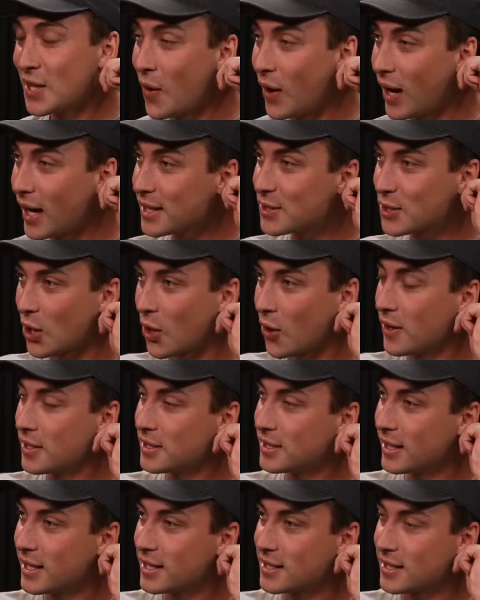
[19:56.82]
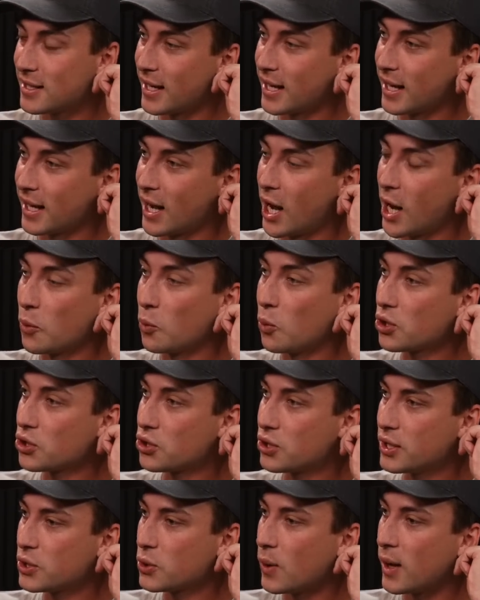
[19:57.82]
No, I torrented his thing. I
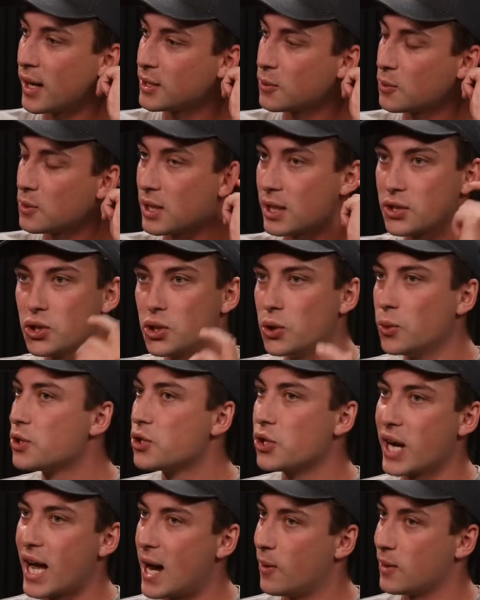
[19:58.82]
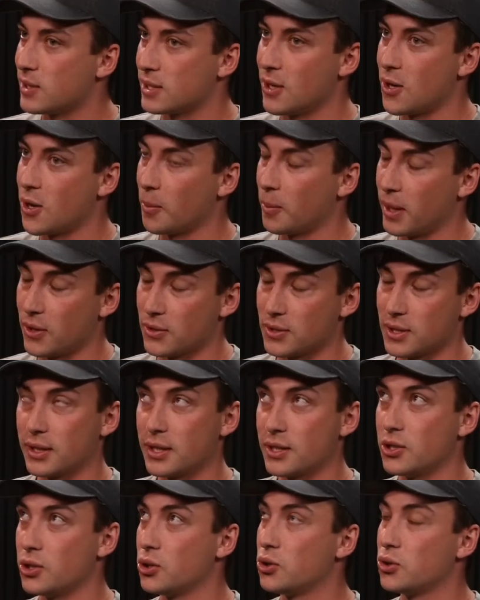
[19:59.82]
watched it twice. It was like 200 hours long, but I was like,
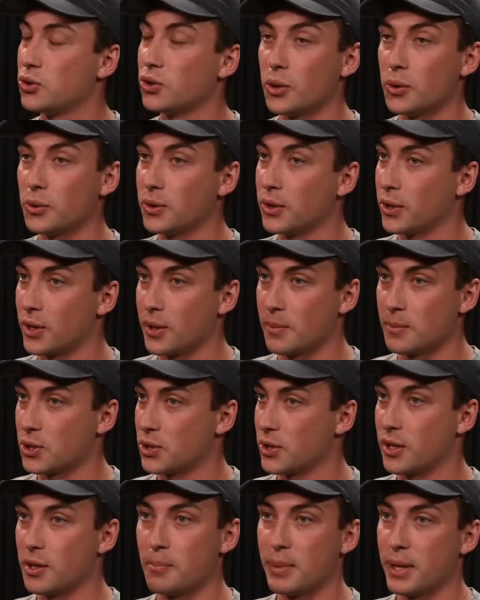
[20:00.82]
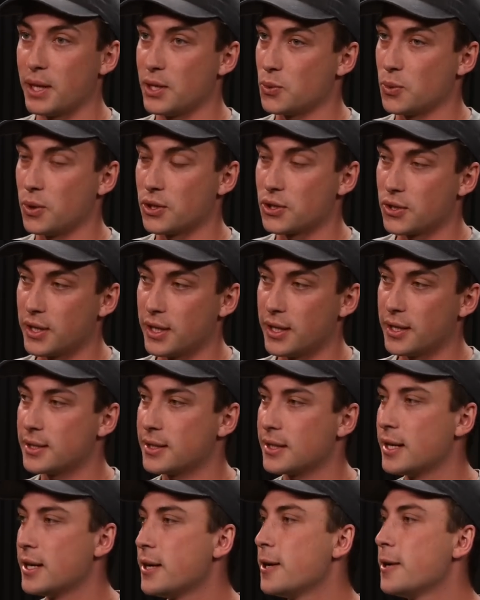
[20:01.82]
this is so good. I'm just going to binge watch
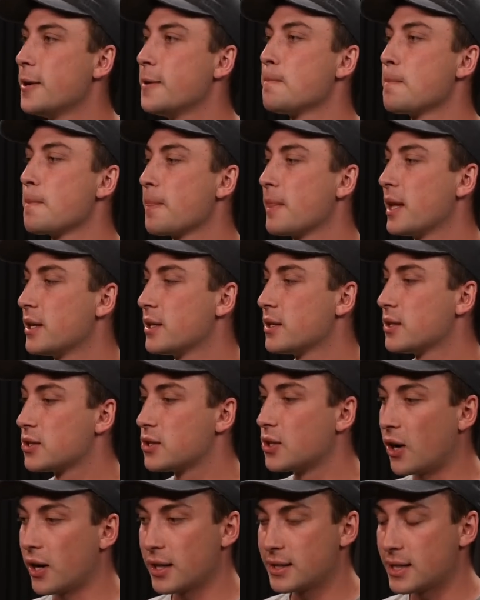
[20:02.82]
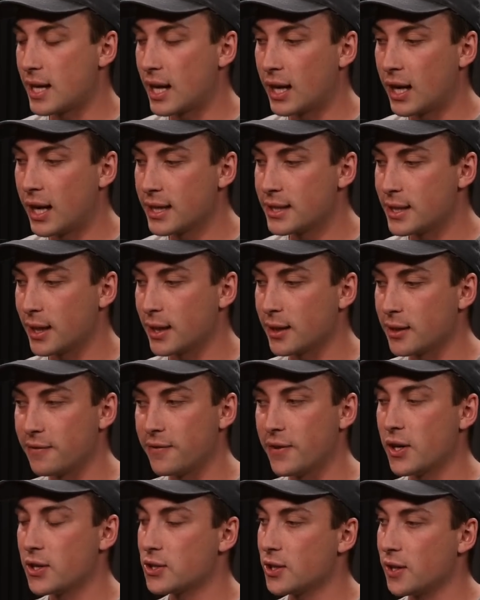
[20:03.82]
this. Started selling high ticket. The
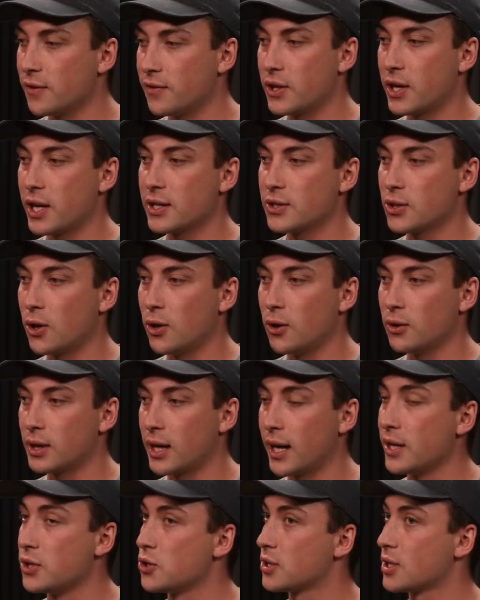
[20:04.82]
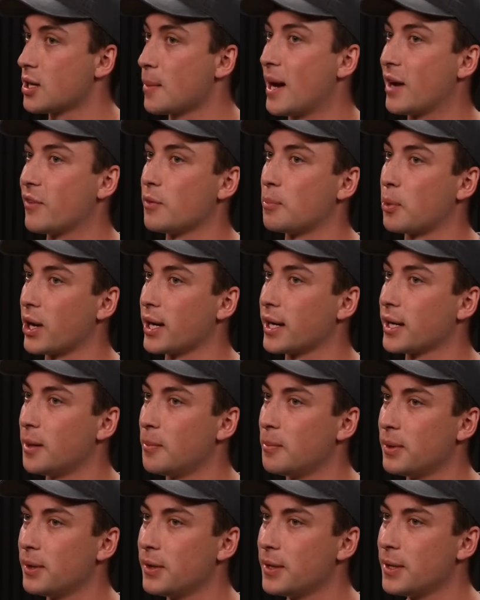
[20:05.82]
first offer that I sold, I had just come out of a
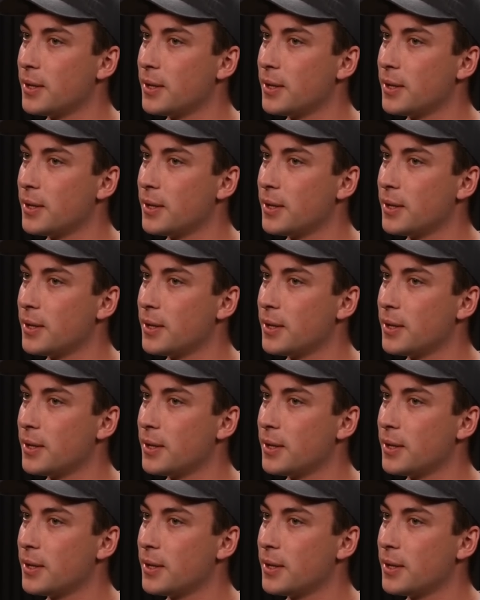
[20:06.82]
breakup.